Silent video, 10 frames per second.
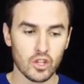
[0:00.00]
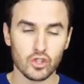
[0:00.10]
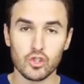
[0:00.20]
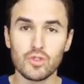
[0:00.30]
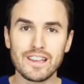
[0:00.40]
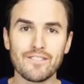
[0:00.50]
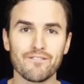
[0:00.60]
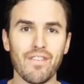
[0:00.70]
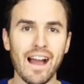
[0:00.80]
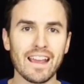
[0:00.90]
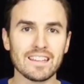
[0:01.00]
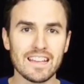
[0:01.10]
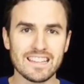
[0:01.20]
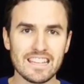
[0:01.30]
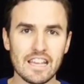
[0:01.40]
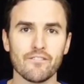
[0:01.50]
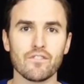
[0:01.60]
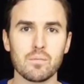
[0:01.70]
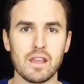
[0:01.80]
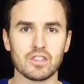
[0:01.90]
you can find the
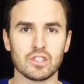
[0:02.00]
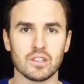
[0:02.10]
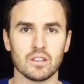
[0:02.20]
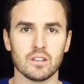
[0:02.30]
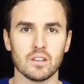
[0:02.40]
information